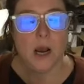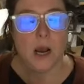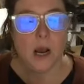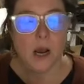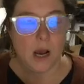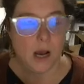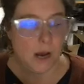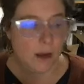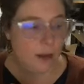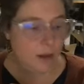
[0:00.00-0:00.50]

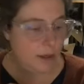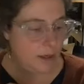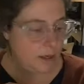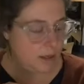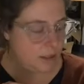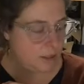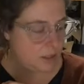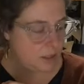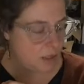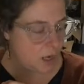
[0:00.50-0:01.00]
Uh,
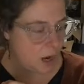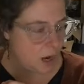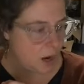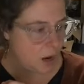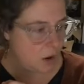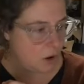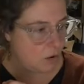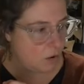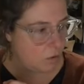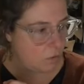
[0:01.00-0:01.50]

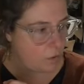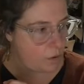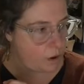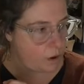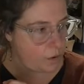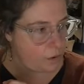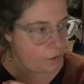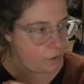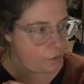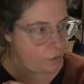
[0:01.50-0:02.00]
so
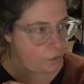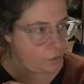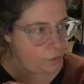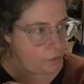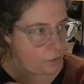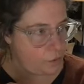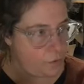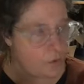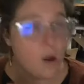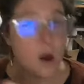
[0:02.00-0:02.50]

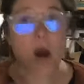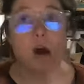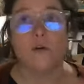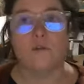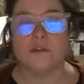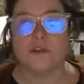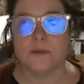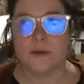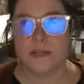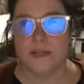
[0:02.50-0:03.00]

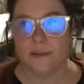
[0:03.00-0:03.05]
I